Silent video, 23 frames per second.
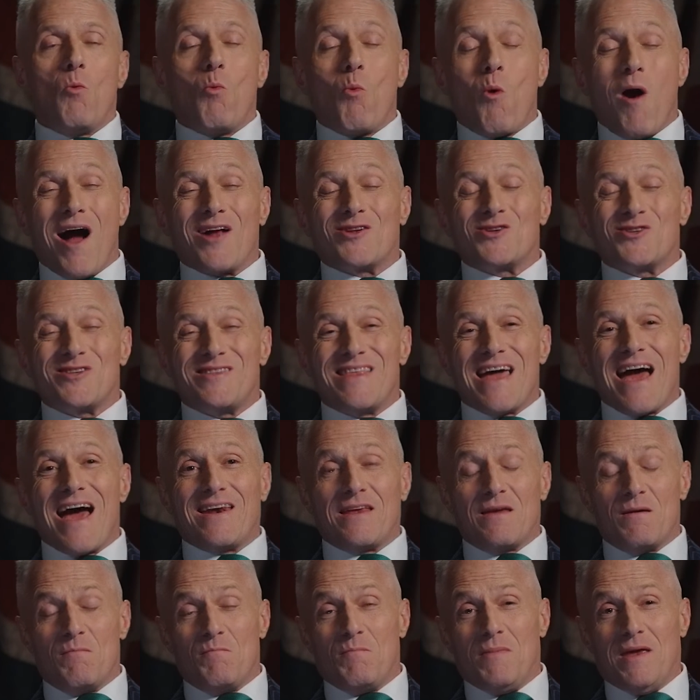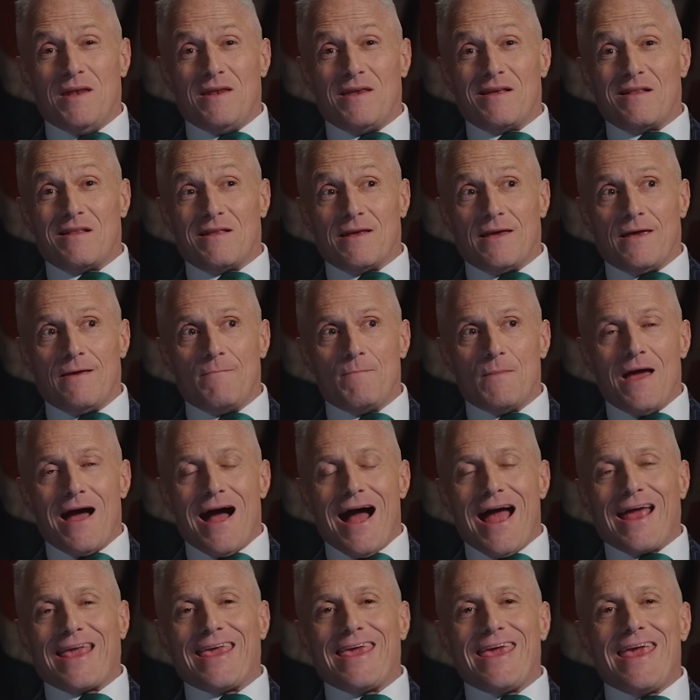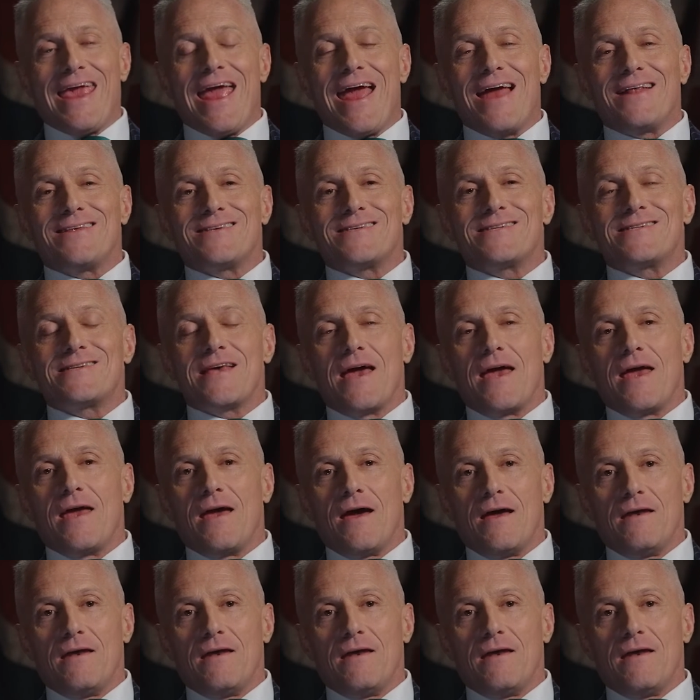Watch that immediately. I can't say